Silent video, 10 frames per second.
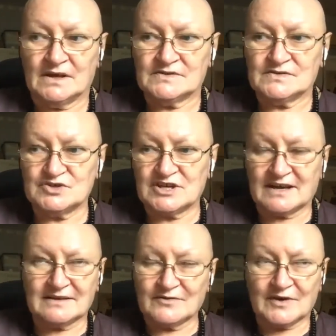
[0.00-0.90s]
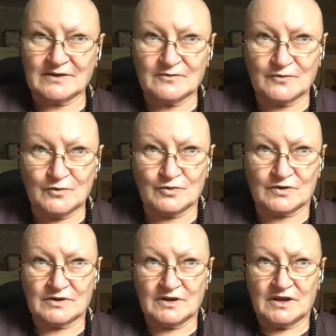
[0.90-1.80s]
So she can't find food.
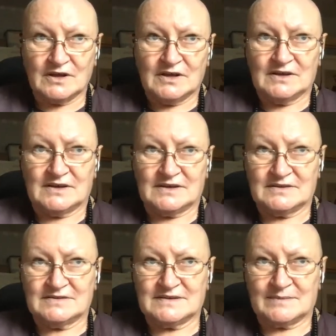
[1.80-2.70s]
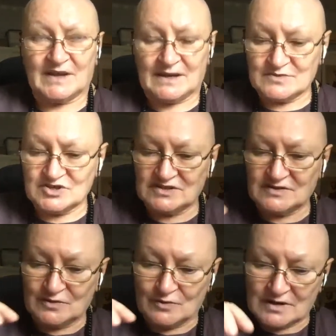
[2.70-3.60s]
And sometimes she
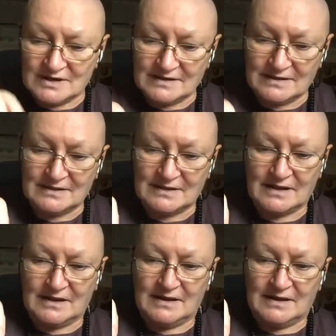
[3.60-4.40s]
took a little